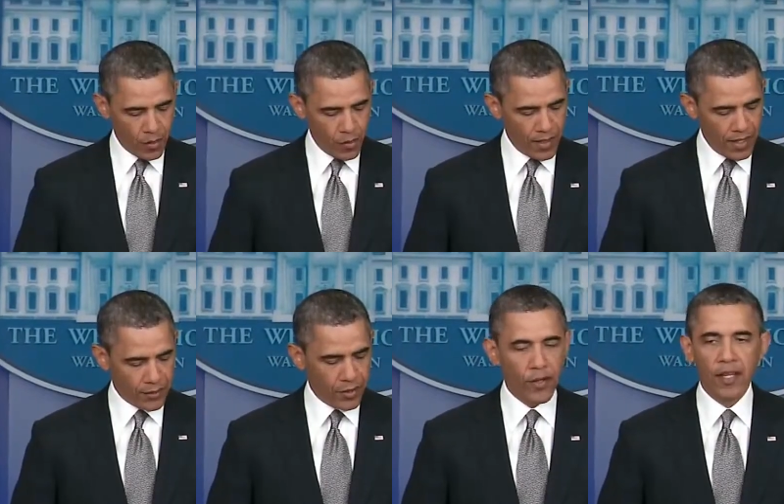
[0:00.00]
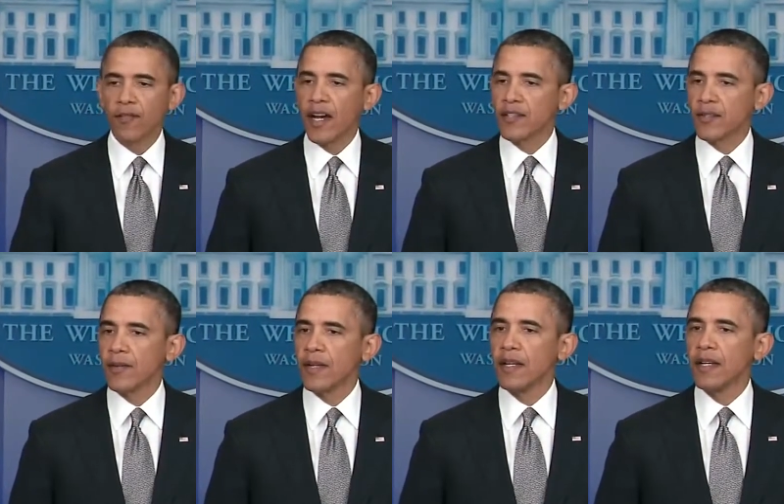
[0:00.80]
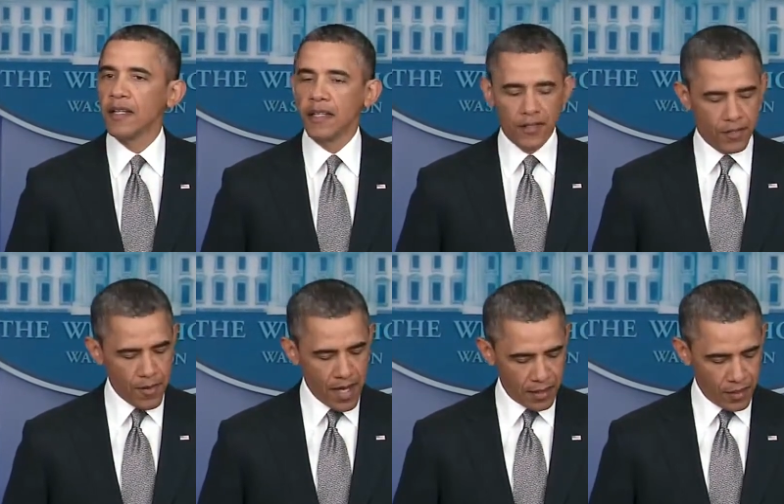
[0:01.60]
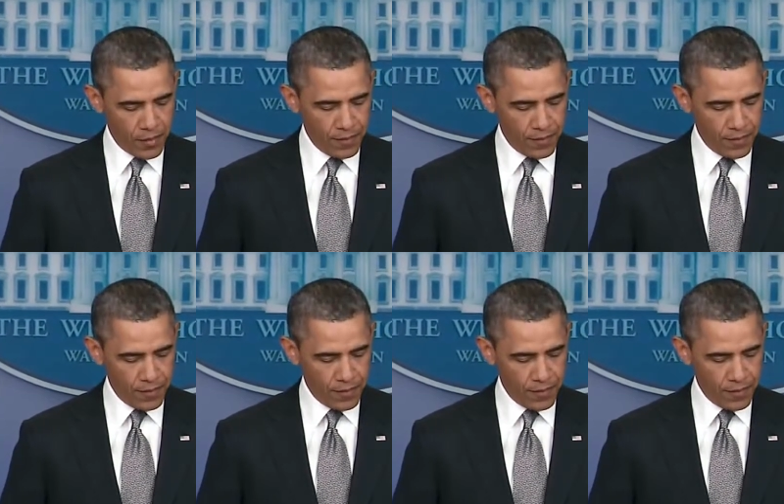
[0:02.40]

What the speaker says: This will be the case for the next 60 days